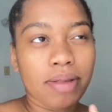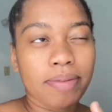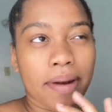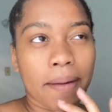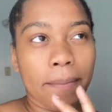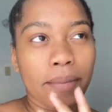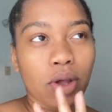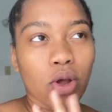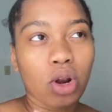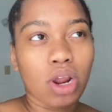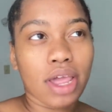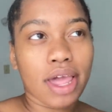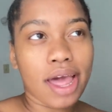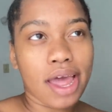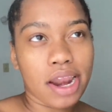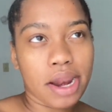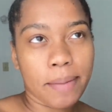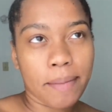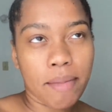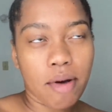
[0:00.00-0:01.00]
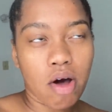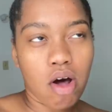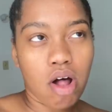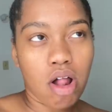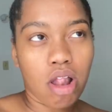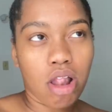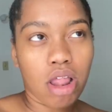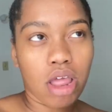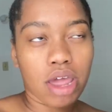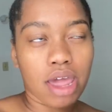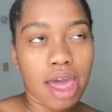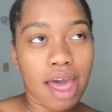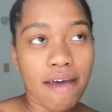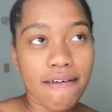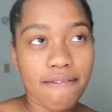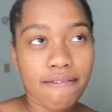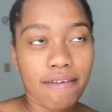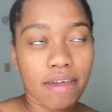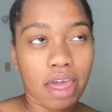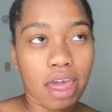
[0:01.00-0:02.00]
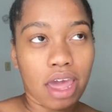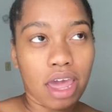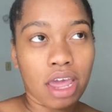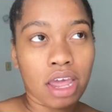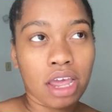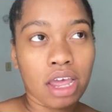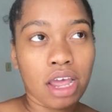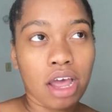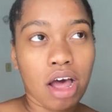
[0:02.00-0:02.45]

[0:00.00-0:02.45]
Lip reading: but I'm gonna go to Cannonball Cafe